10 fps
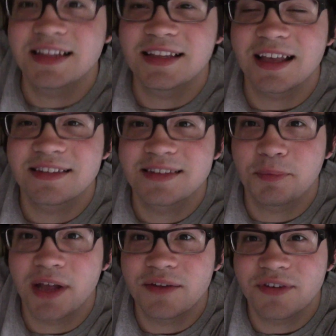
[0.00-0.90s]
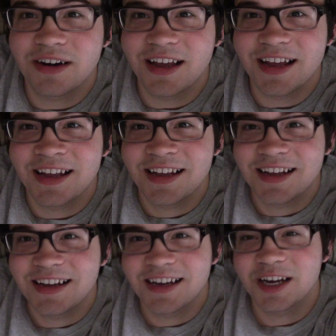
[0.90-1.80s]
that's the plan for today.
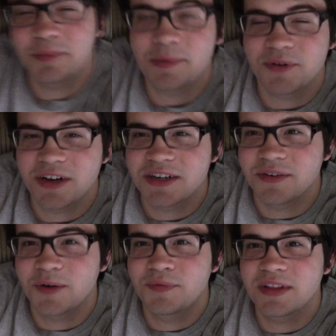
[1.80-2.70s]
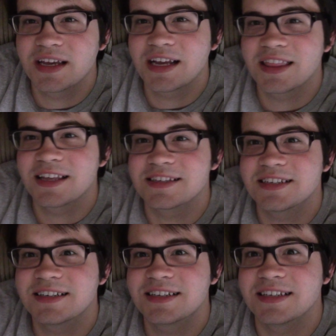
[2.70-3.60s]
Gonna be productive, hopefully, and get things
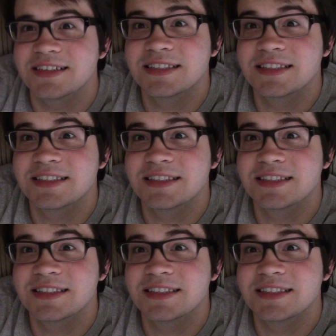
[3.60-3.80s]
done,